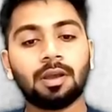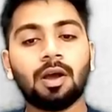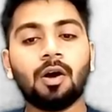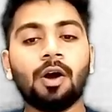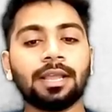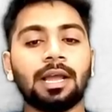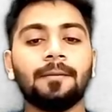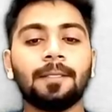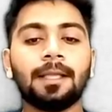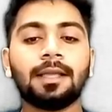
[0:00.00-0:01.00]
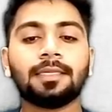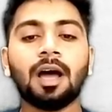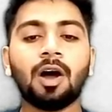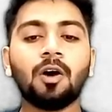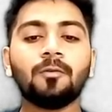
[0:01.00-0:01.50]
Okay.
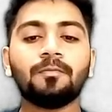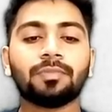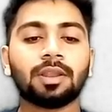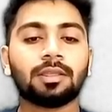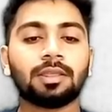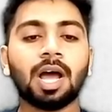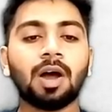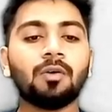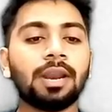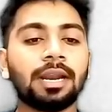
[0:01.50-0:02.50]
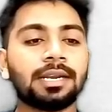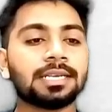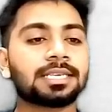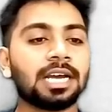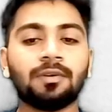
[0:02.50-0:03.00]
Now let
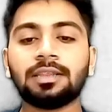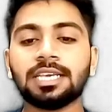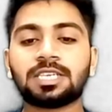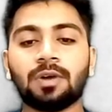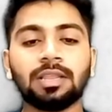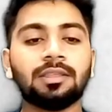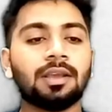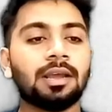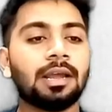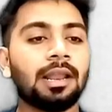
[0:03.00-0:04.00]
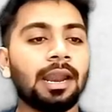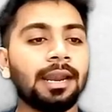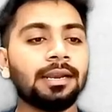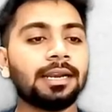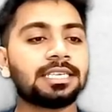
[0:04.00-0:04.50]
us convert this one
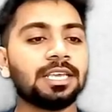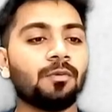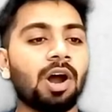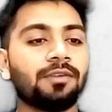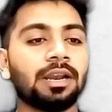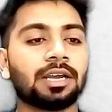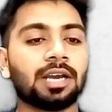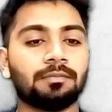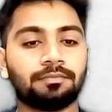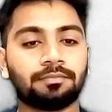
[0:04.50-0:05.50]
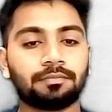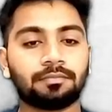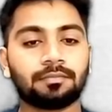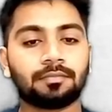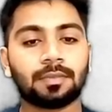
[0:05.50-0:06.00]
and let us see what will come.
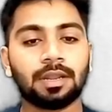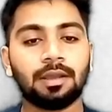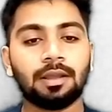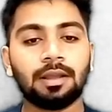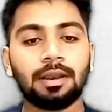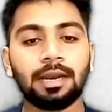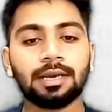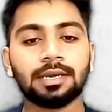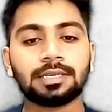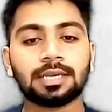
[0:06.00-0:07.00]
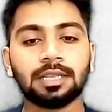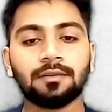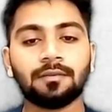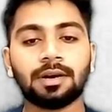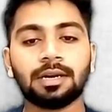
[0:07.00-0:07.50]
Let us
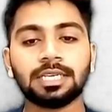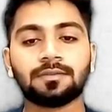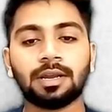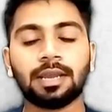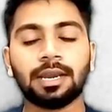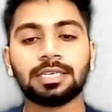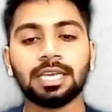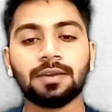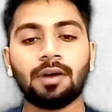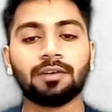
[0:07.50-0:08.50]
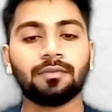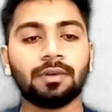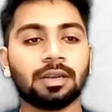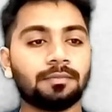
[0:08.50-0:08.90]
convert this one and see what will come.